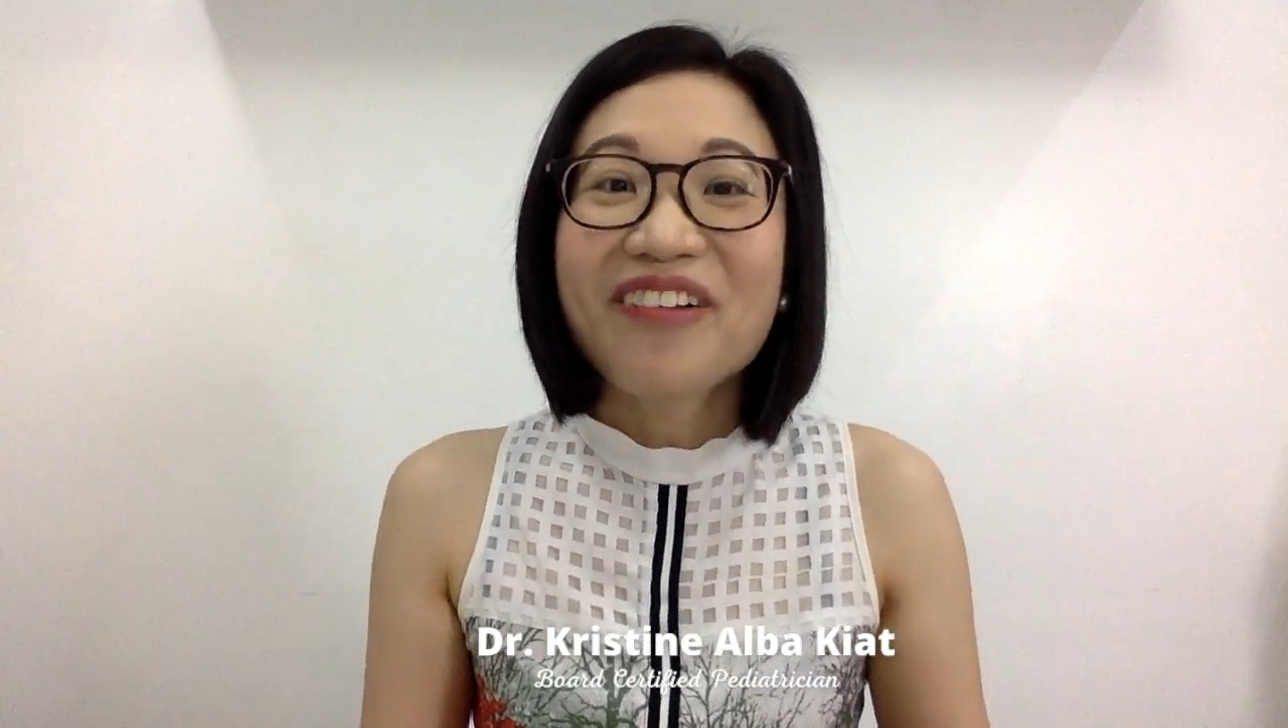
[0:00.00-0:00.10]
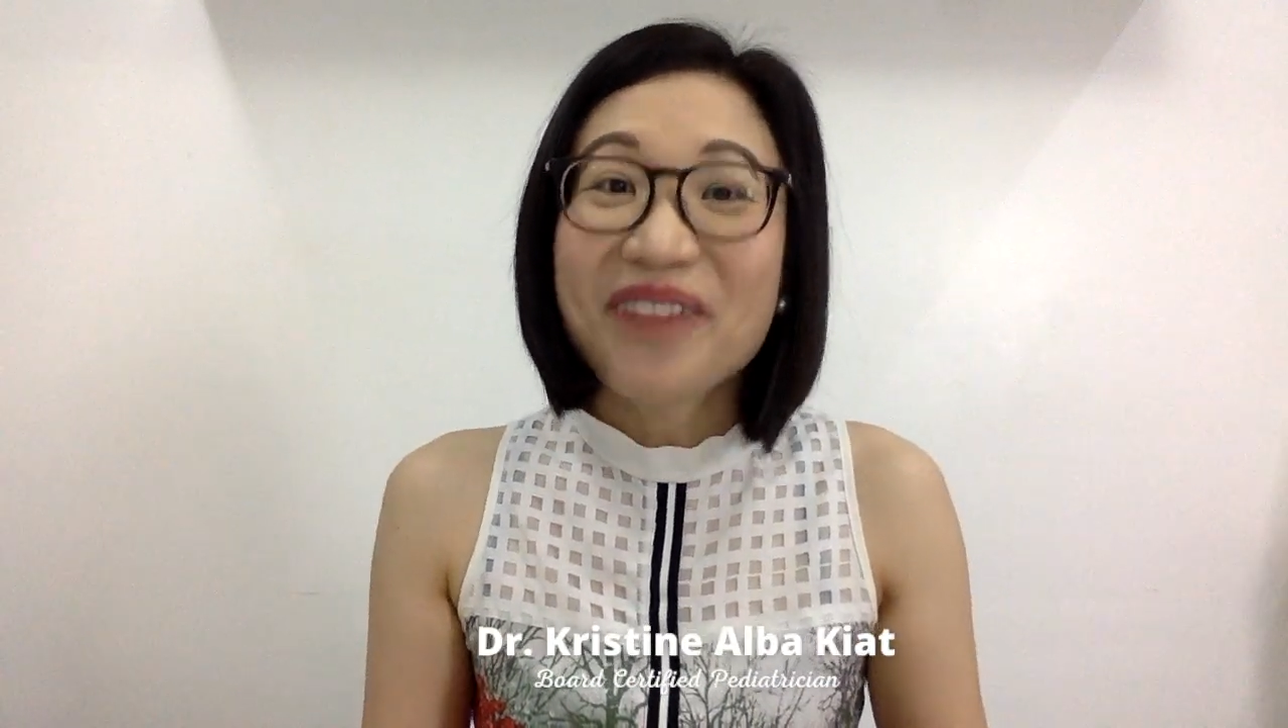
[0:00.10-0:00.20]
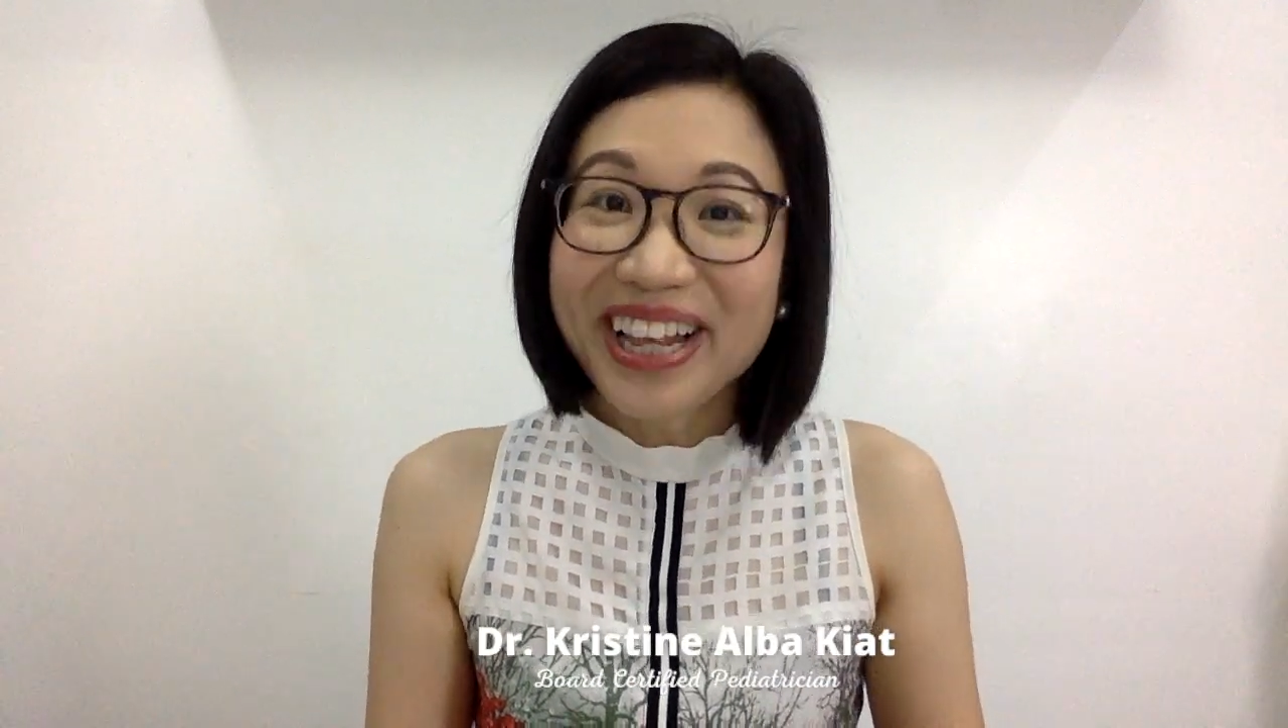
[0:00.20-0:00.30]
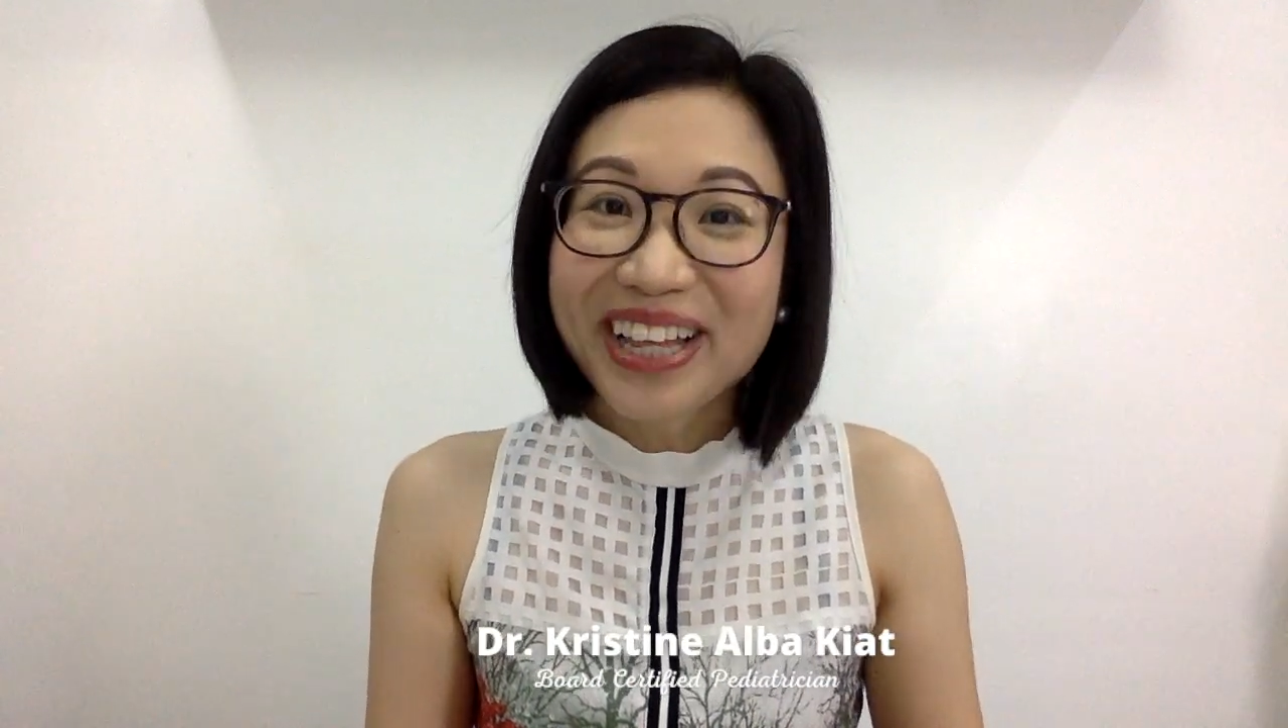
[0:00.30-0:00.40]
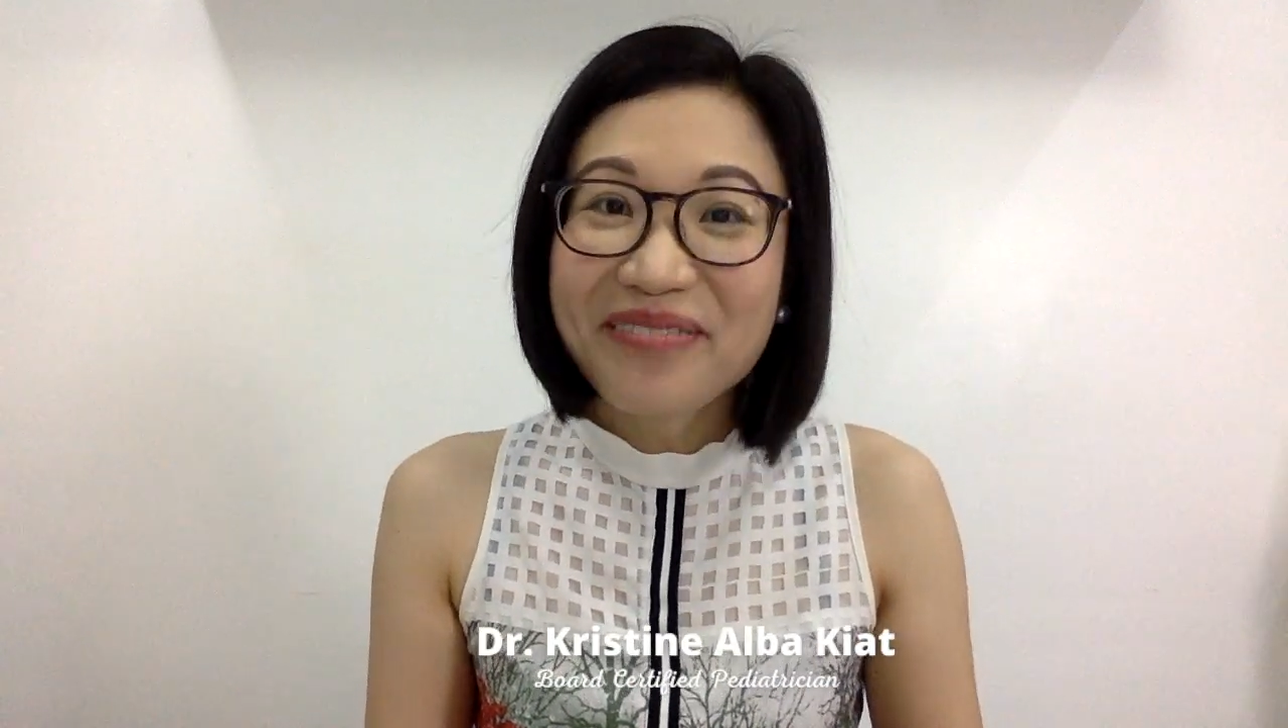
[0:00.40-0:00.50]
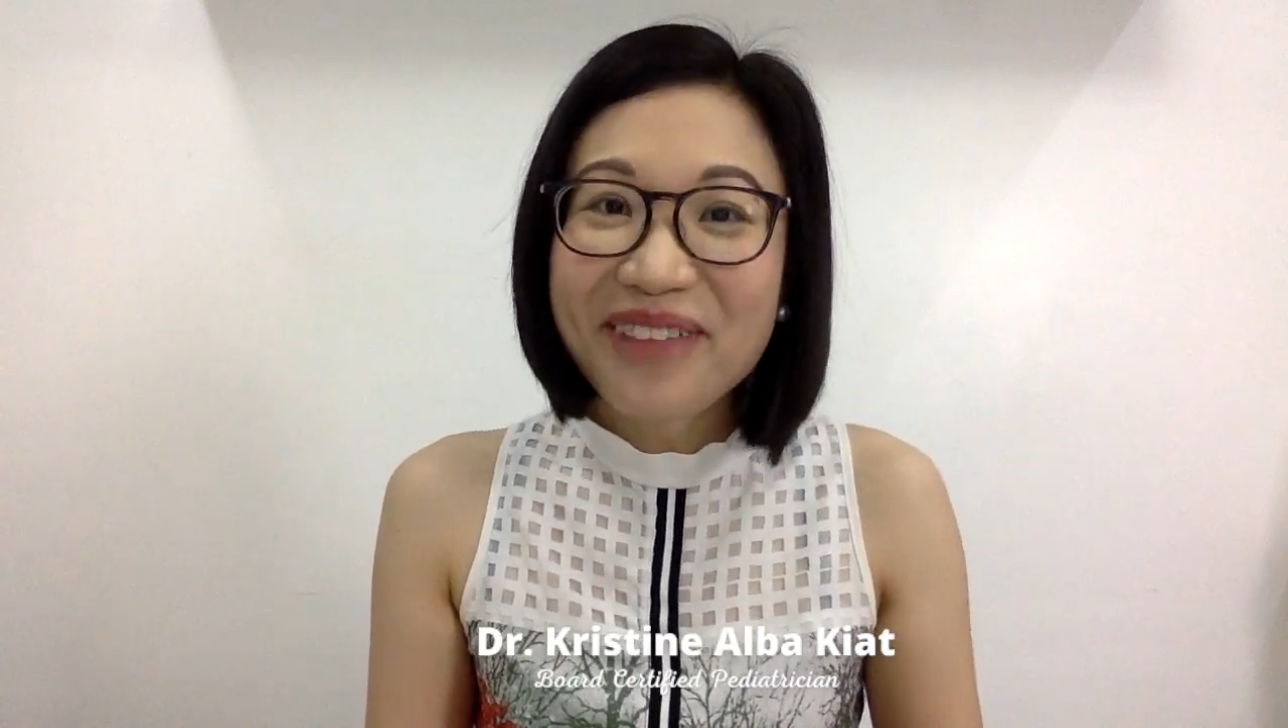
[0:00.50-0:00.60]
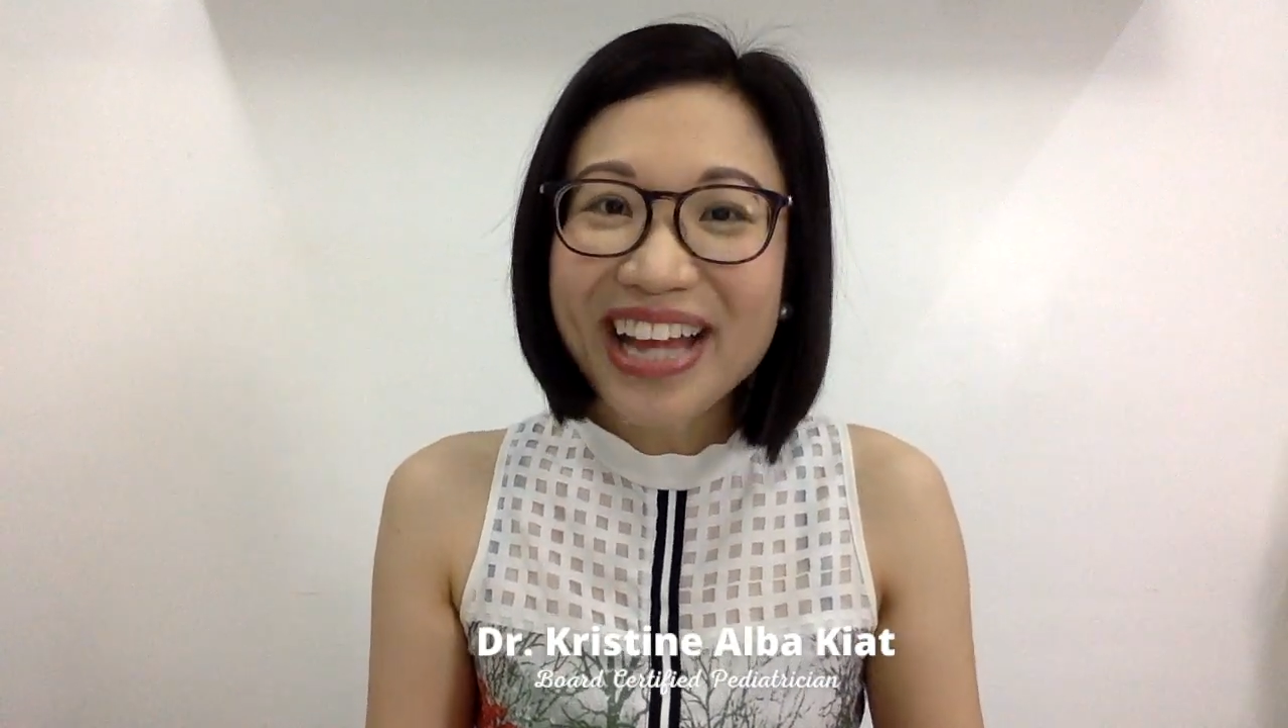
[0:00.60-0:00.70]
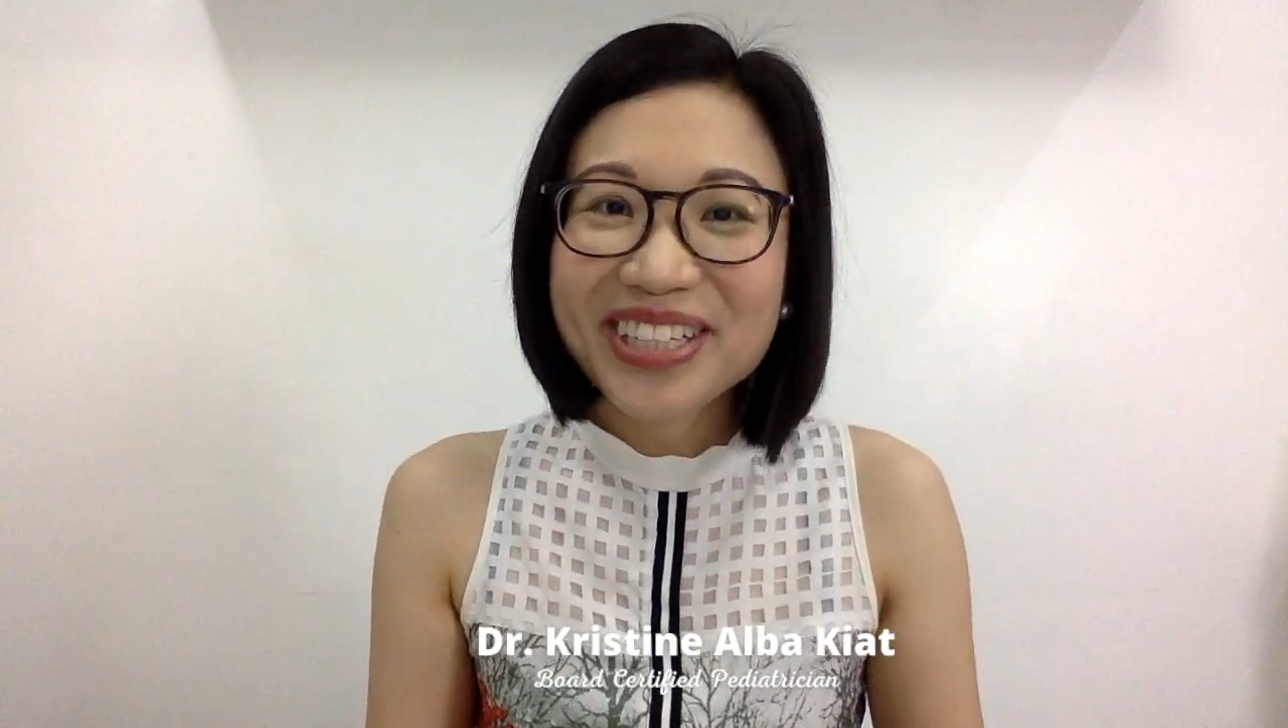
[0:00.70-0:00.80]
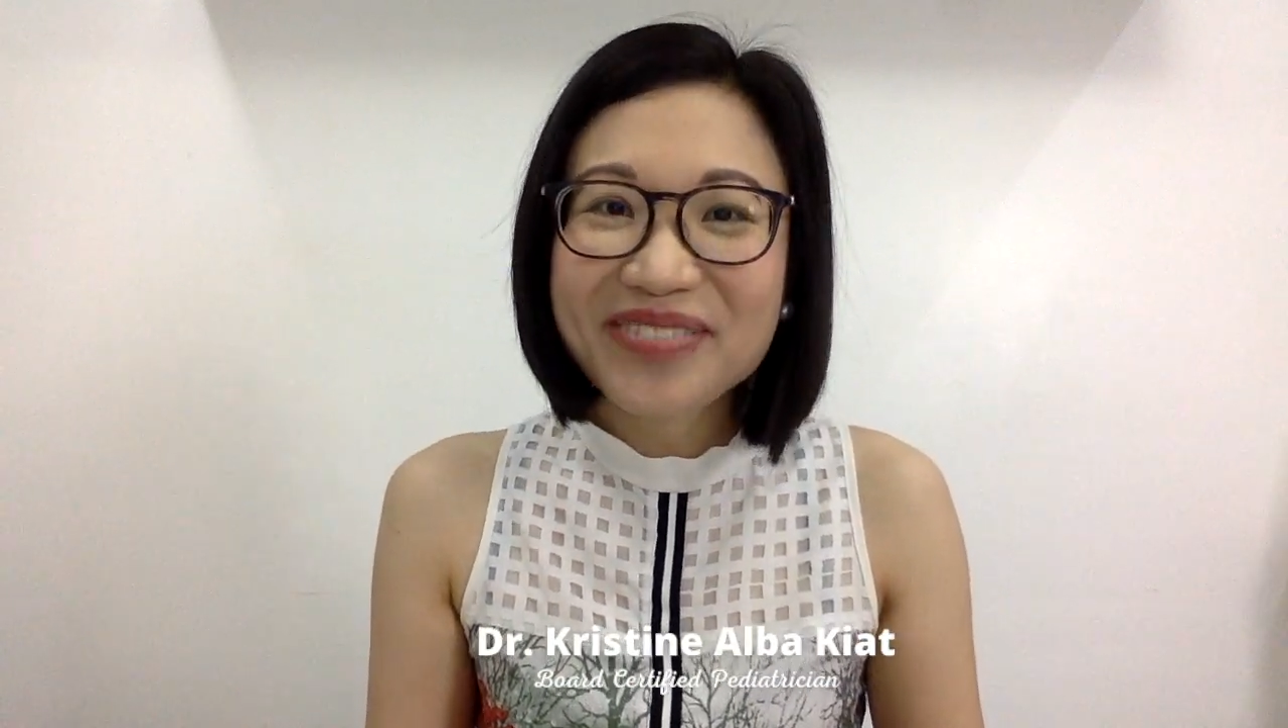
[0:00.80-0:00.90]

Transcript: Welcome back to